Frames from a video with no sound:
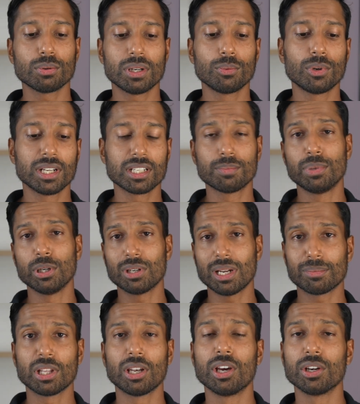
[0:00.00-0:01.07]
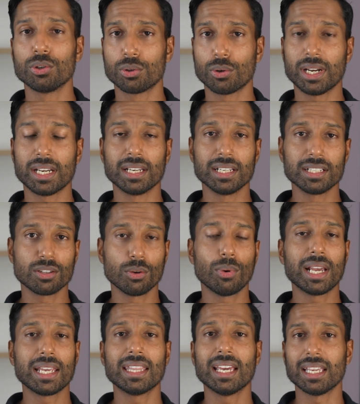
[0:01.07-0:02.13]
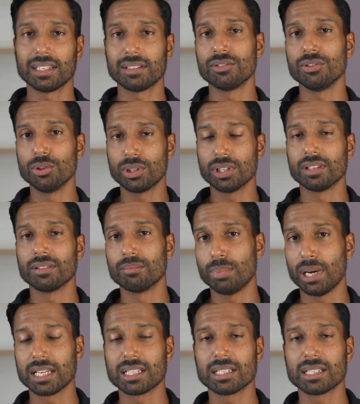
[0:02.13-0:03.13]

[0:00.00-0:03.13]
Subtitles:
one was build up the local credit, is the way that you can buy